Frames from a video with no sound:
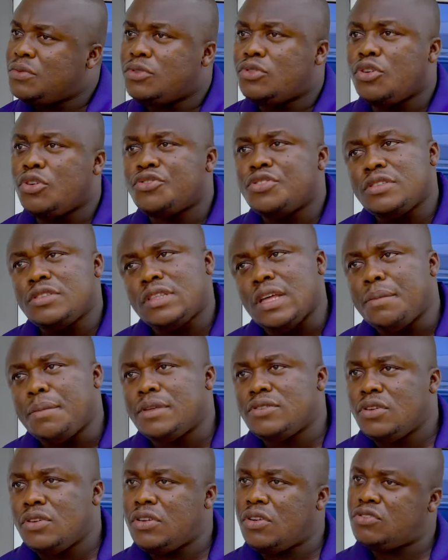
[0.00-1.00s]
with your sister
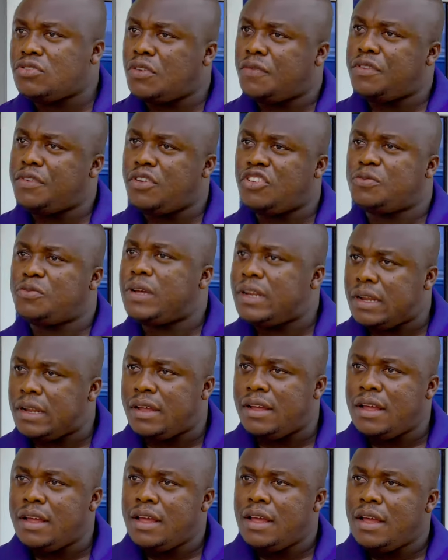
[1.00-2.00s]
based on the loss of your husband
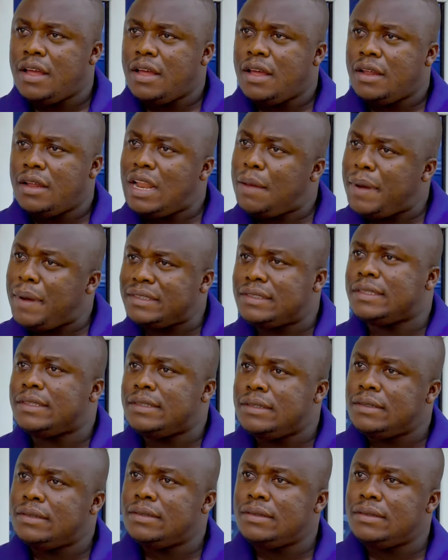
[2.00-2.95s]
now. Now, Batin.